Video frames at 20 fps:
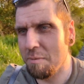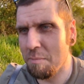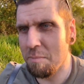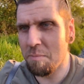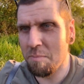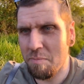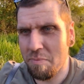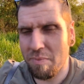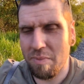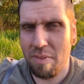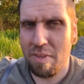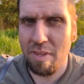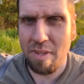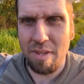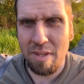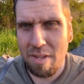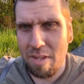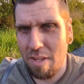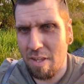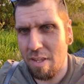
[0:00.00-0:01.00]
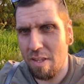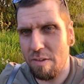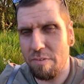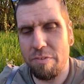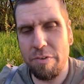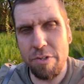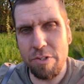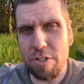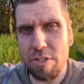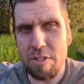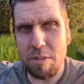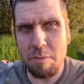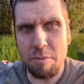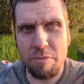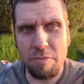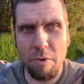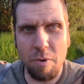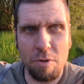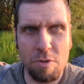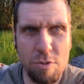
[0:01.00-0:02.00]
the Fuji seemed to focus no problem
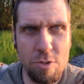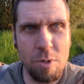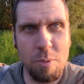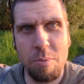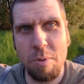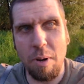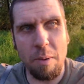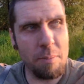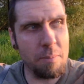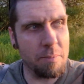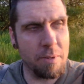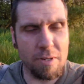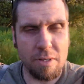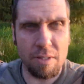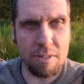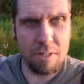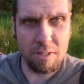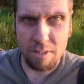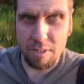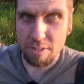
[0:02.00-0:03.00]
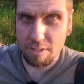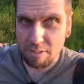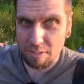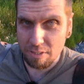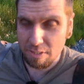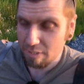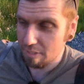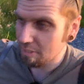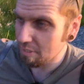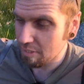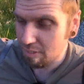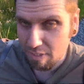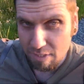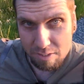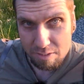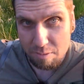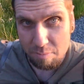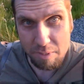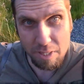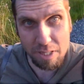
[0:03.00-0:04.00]
on it. You get no problem
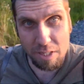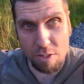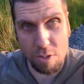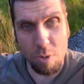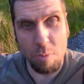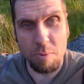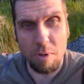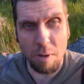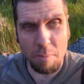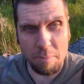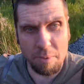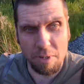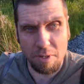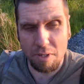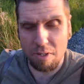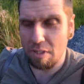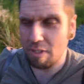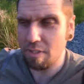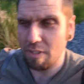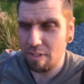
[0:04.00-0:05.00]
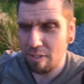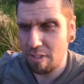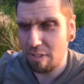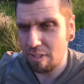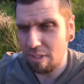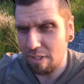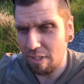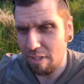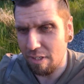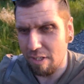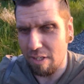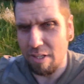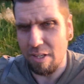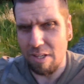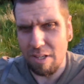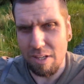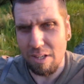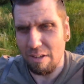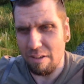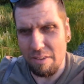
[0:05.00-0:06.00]
at all. And the Nikon seemed
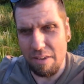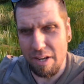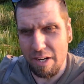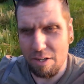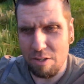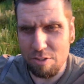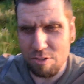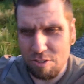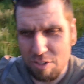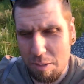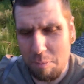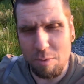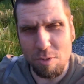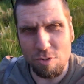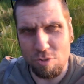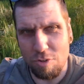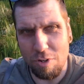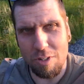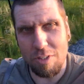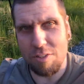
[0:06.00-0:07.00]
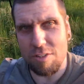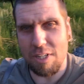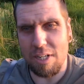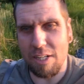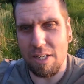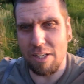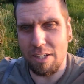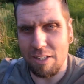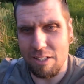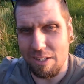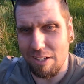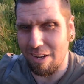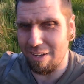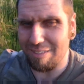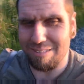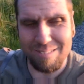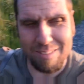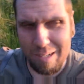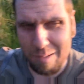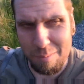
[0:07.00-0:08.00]
to struggle slightly. Now, I'm not using
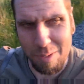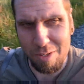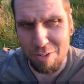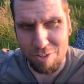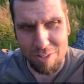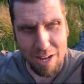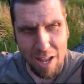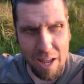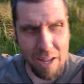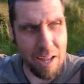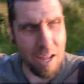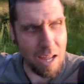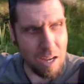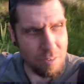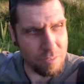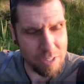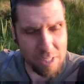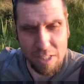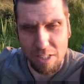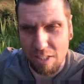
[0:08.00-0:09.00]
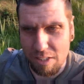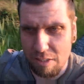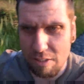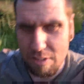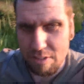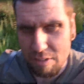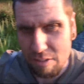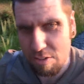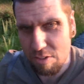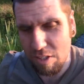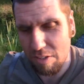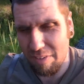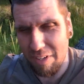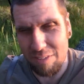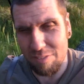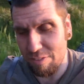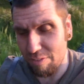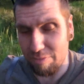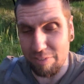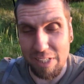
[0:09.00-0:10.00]
IAF or any of that. Stuff I really don't use any of
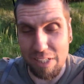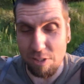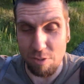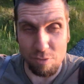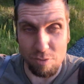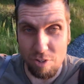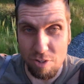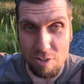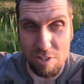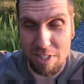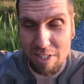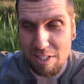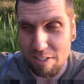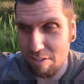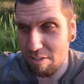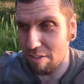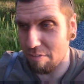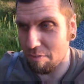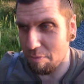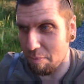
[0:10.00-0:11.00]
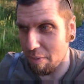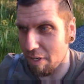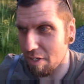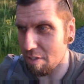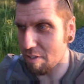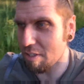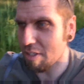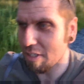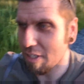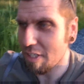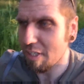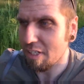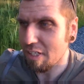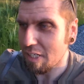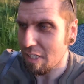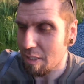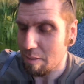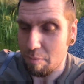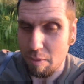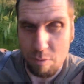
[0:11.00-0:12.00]
that stuff, to be honest. But it was just a
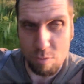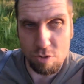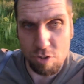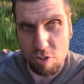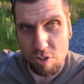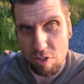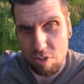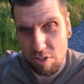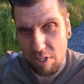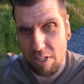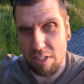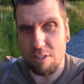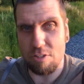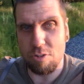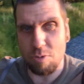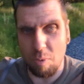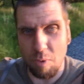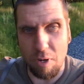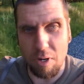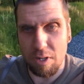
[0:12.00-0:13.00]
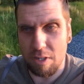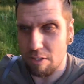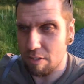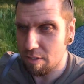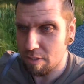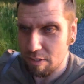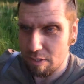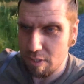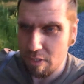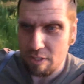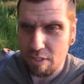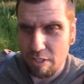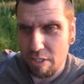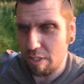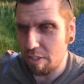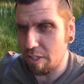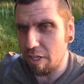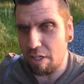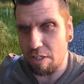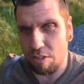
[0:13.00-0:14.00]
single square, continuous focus,
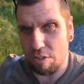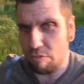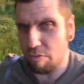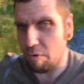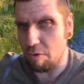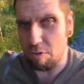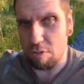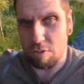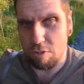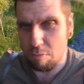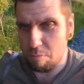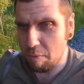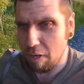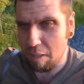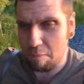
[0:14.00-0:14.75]
back button focus.